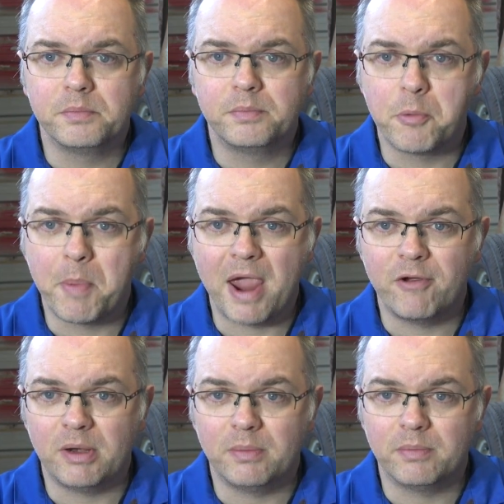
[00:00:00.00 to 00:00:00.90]
prepare
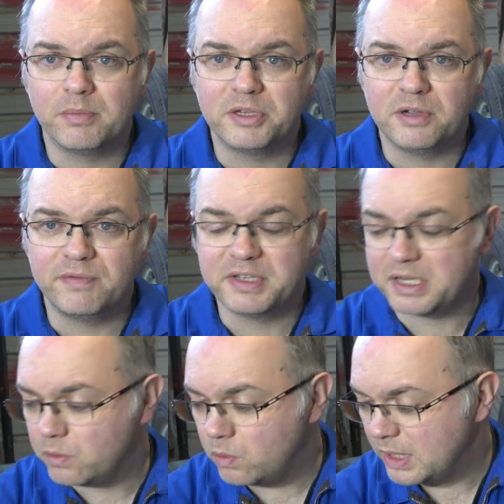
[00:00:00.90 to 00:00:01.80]
it, surface
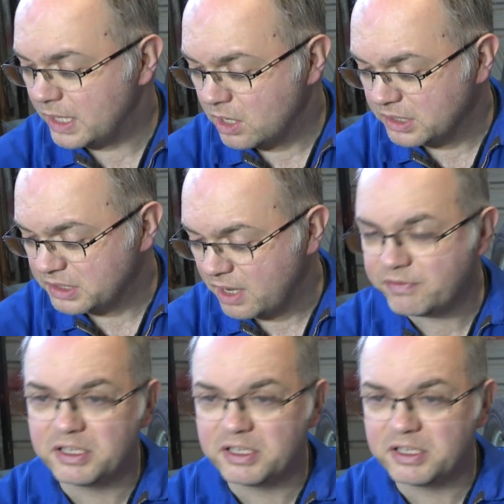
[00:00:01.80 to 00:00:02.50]
it, all that kind of stuff.